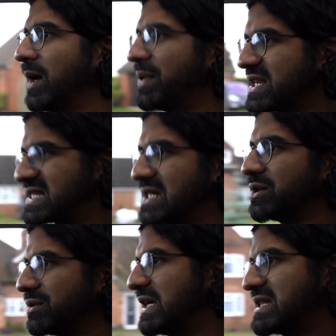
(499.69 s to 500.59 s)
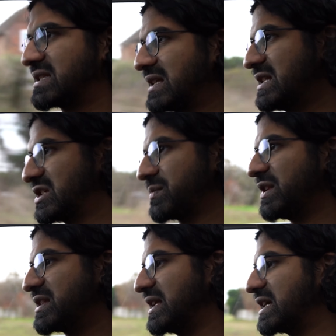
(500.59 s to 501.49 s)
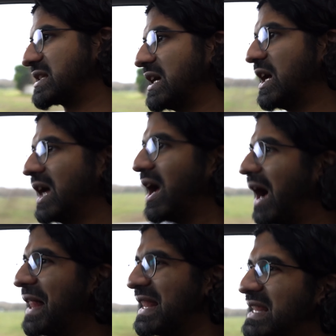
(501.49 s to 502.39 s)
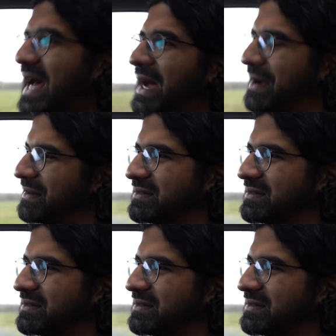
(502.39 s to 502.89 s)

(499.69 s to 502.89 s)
but still, it's just one of those things. Other than that,